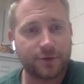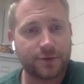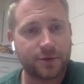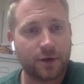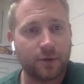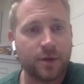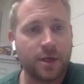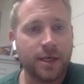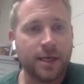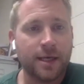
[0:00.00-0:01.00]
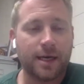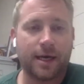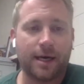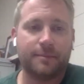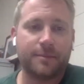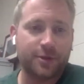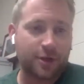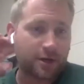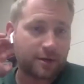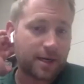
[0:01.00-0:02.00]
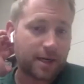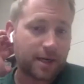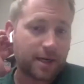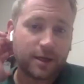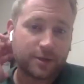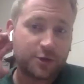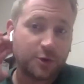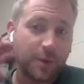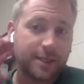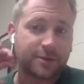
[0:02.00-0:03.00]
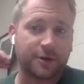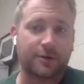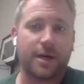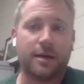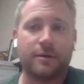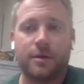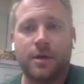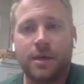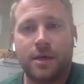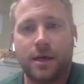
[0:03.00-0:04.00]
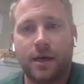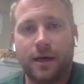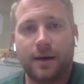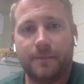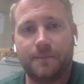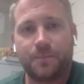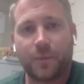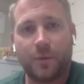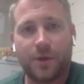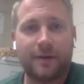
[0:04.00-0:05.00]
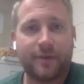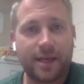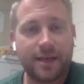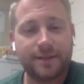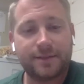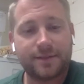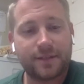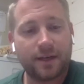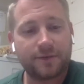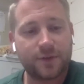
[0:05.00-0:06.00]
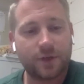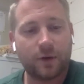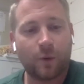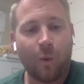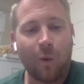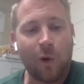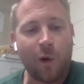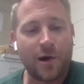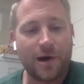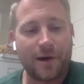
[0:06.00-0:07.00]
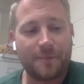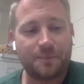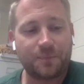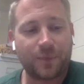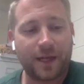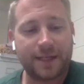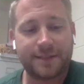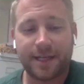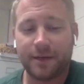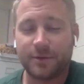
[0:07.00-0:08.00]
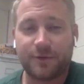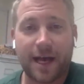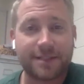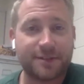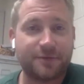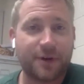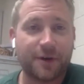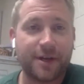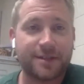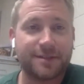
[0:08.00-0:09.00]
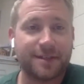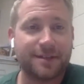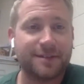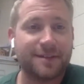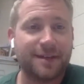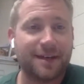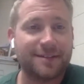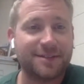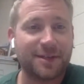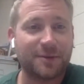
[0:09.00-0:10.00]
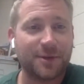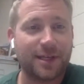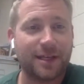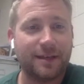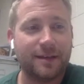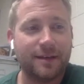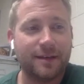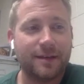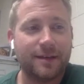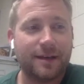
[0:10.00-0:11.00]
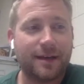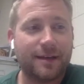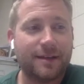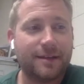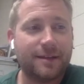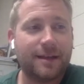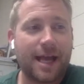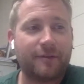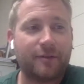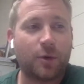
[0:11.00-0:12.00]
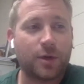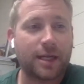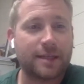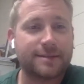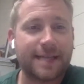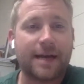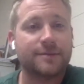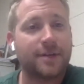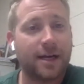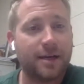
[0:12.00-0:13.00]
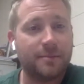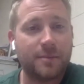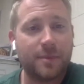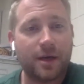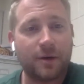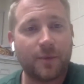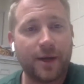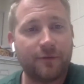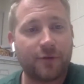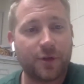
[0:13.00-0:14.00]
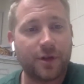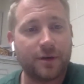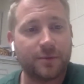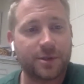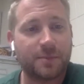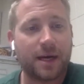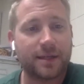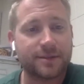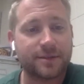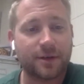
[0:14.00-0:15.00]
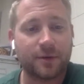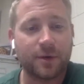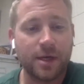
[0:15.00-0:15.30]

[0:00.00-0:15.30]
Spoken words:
So you're talking about a 2-week turnaround with having kids and stuff. So like I said, it was fast and furious, and didn't really have a whole lot of downtime waiting for the response. So